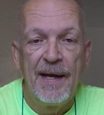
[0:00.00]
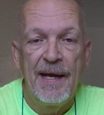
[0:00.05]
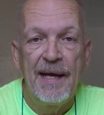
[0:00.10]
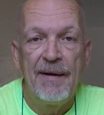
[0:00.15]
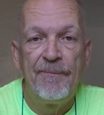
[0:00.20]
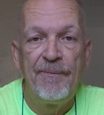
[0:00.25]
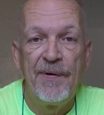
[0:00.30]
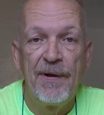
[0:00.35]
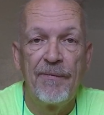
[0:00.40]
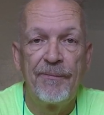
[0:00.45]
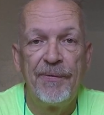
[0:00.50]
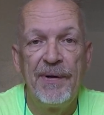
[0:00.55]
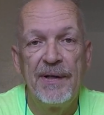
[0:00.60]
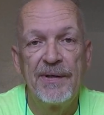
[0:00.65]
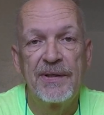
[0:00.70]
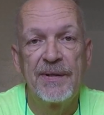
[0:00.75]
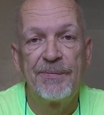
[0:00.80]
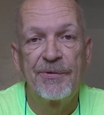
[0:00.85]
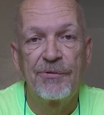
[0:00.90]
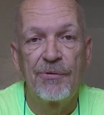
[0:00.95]
And feel free to
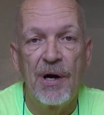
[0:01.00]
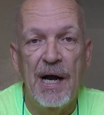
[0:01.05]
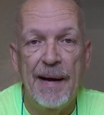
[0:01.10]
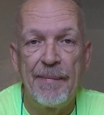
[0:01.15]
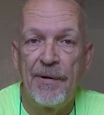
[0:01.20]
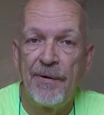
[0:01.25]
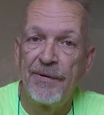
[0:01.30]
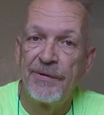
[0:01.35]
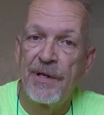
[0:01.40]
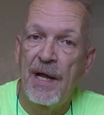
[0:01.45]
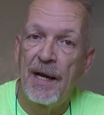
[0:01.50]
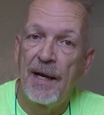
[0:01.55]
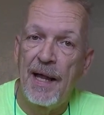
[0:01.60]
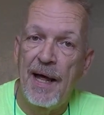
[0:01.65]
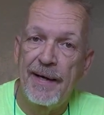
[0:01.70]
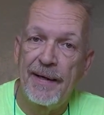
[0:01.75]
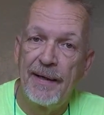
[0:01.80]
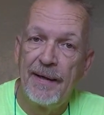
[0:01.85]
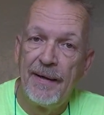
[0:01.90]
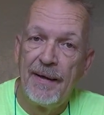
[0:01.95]
subscribe. I know there's not a
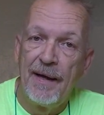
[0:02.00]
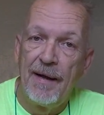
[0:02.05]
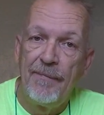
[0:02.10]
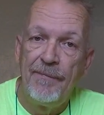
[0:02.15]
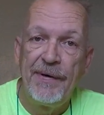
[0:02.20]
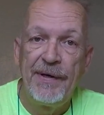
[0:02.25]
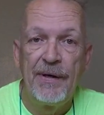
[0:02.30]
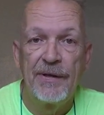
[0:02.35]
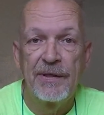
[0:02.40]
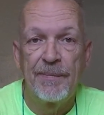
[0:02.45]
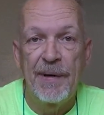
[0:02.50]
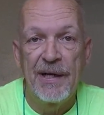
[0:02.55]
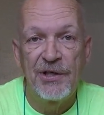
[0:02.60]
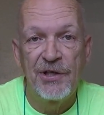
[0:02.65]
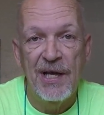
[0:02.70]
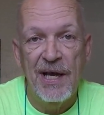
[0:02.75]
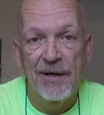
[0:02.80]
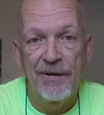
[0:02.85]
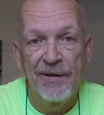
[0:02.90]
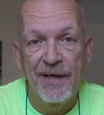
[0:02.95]
lot of videos on my
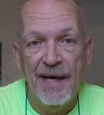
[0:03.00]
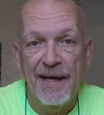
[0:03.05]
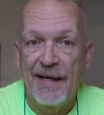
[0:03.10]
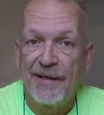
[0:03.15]
channel yet.